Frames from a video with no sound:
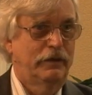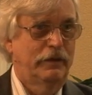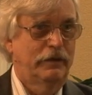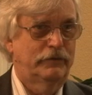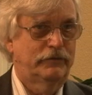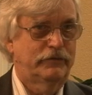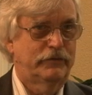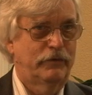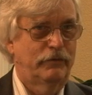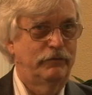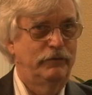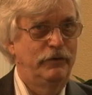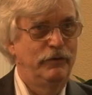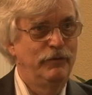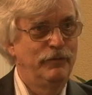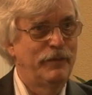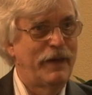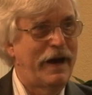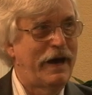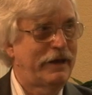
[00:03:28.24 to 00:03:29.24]
And so
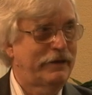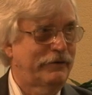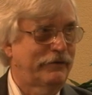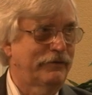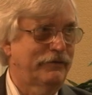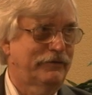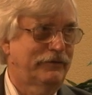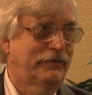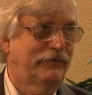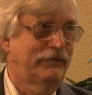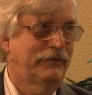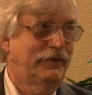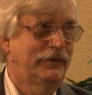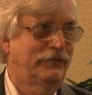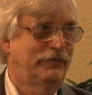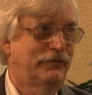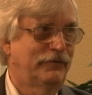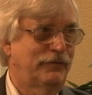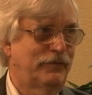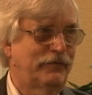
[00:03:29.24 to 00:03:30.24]
new models of
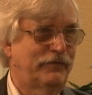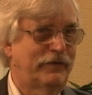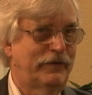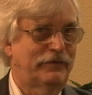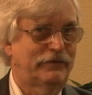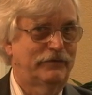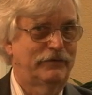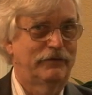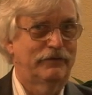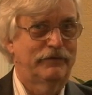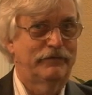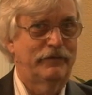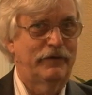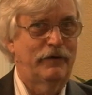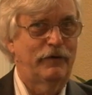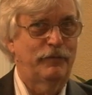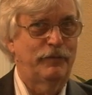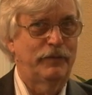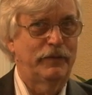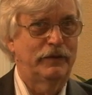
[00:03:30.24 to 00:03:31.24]
teacher professional
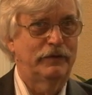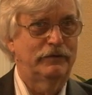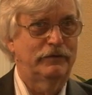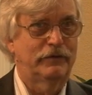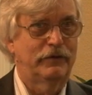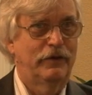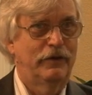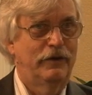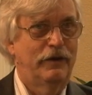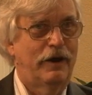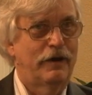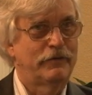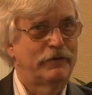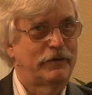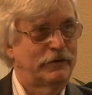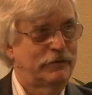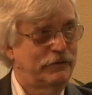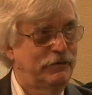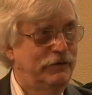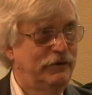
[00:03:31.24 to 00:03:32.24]
development are
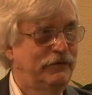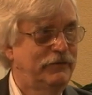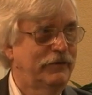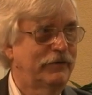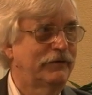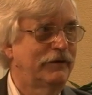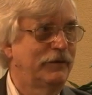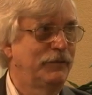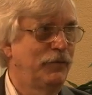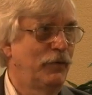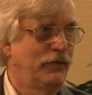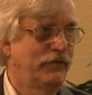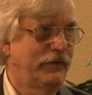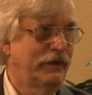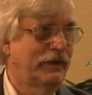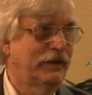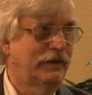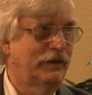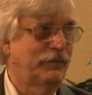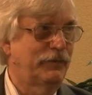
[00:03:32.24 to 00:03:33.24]
increasingly
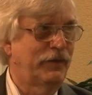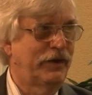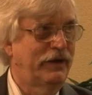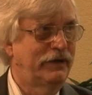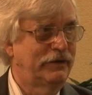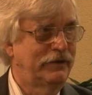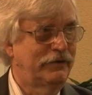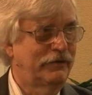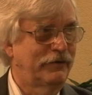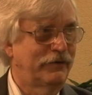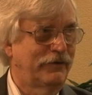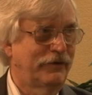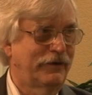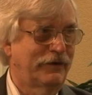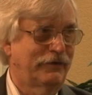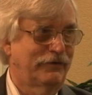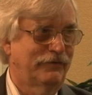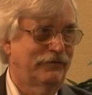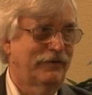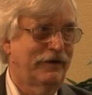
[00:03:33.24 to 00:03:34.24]
moving in a blended
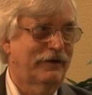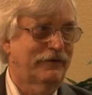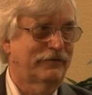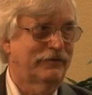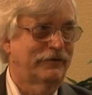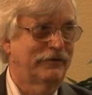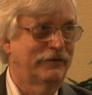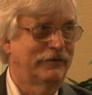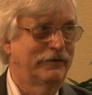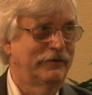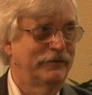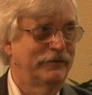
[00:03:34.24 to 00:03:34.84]
learning direction.